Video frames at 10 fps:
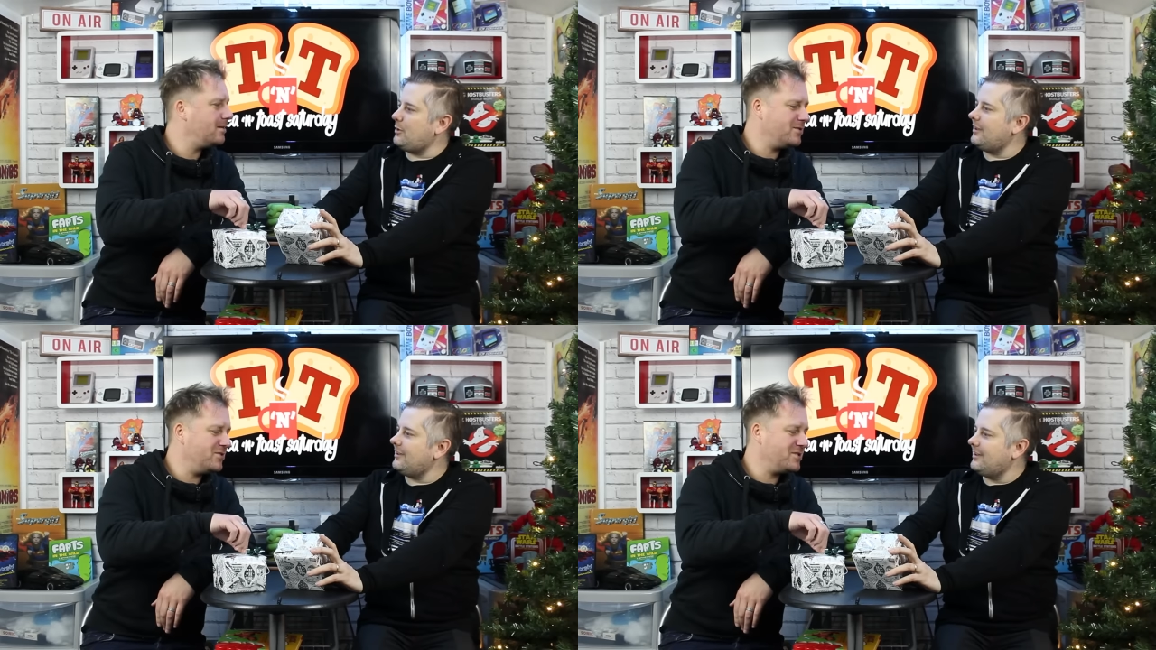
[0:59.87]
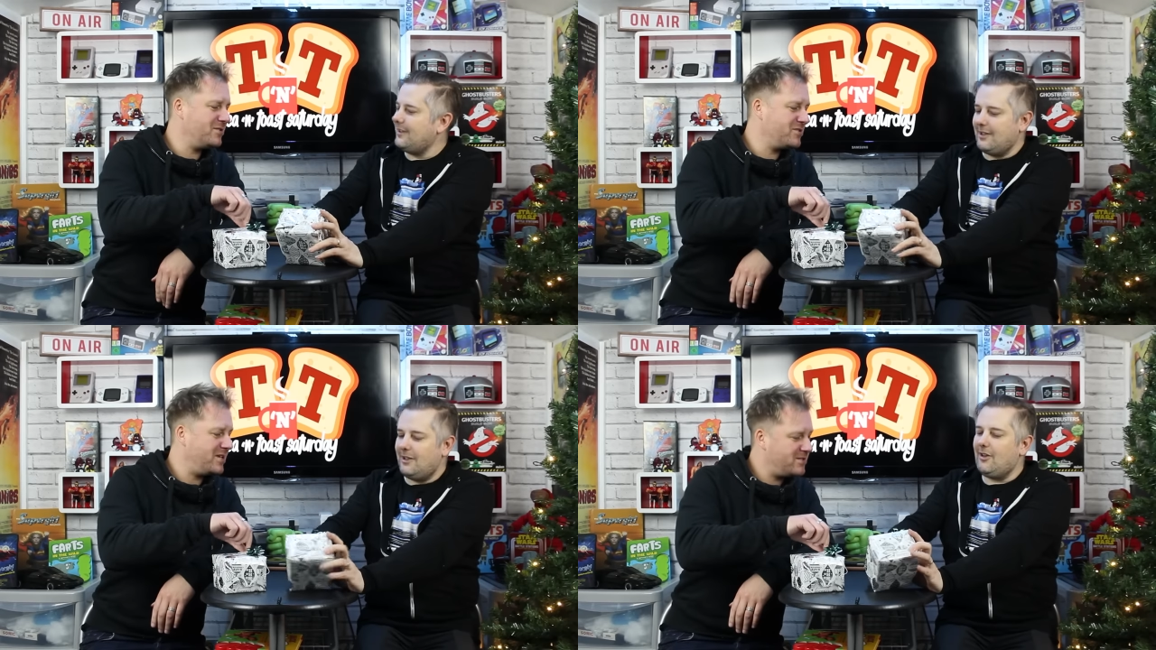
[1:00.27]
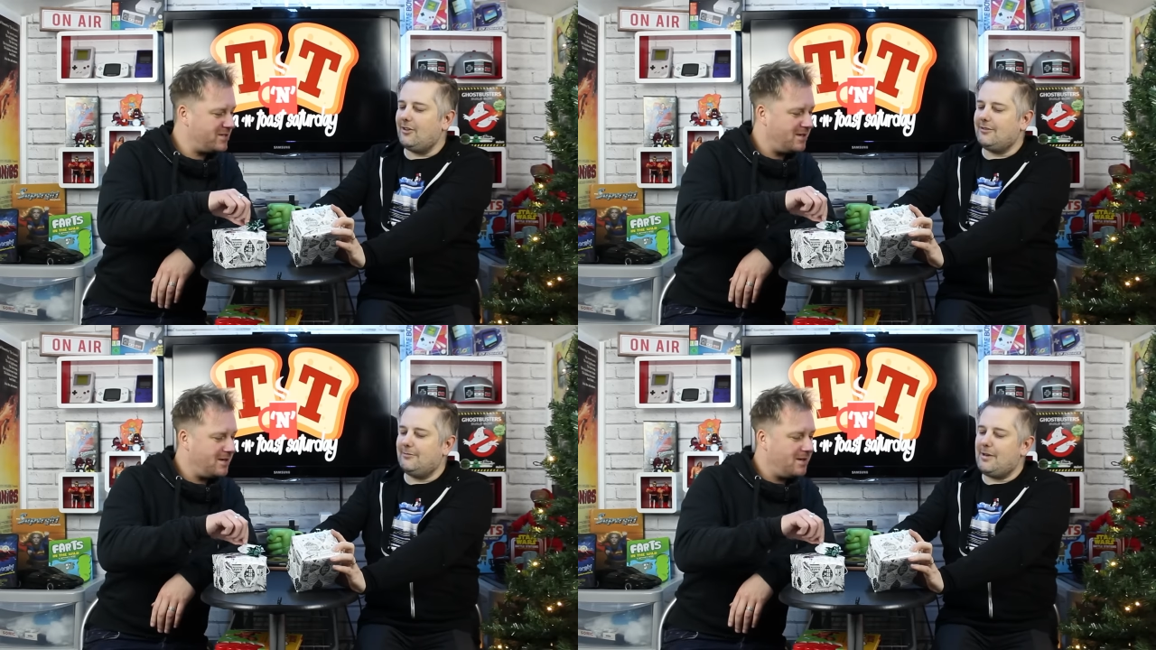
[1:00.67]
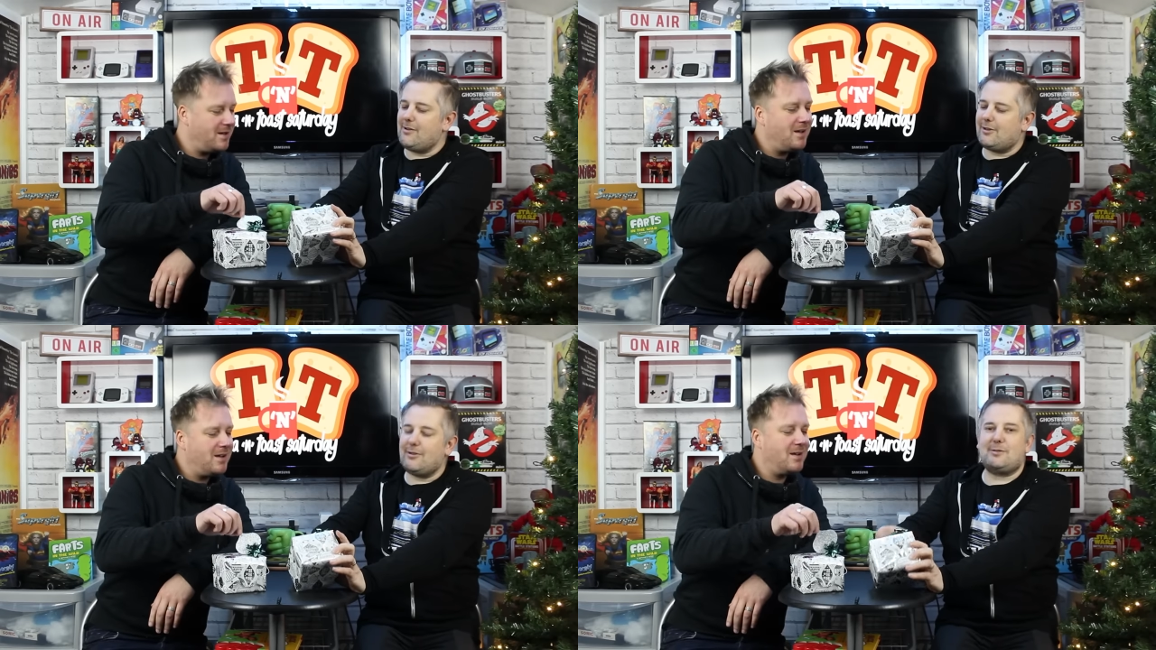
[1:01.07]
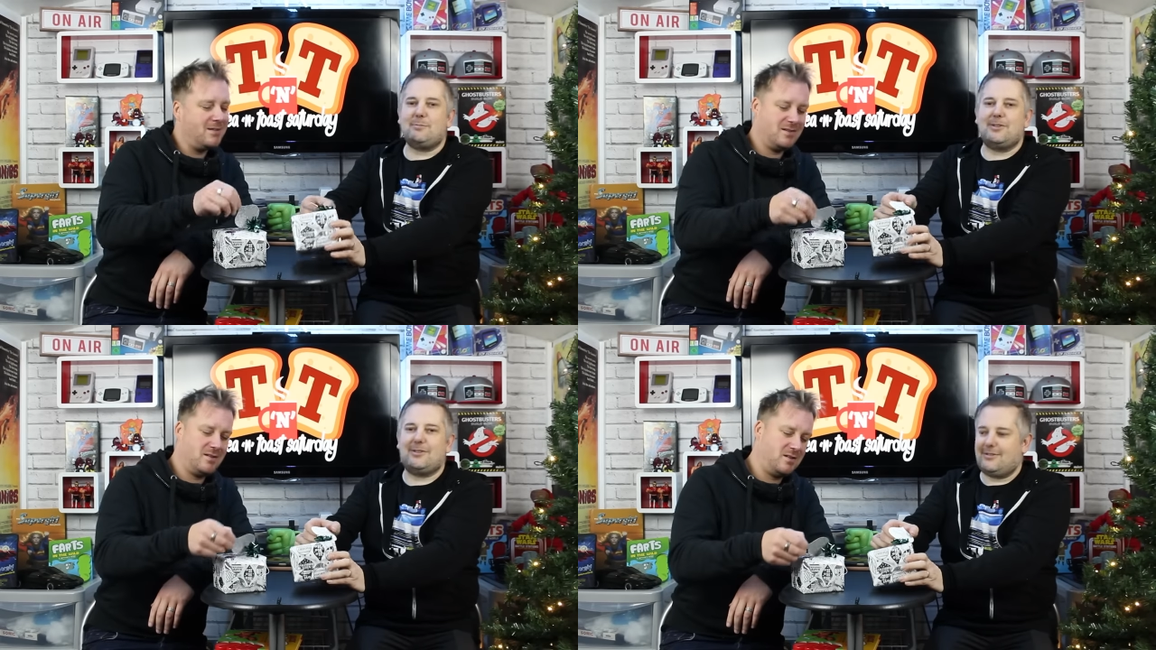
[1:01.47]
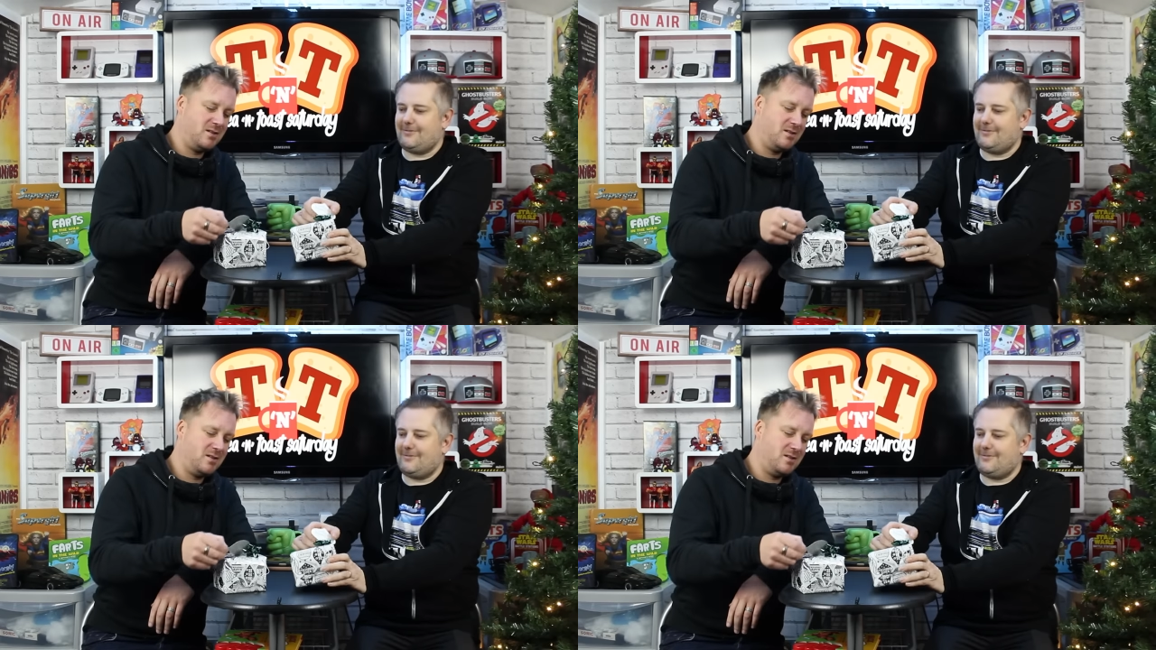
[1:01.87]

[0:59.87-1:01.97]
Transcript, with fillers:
Speaker 1: Doesn't, doesn't say. Oh, does it? Merry Christmas.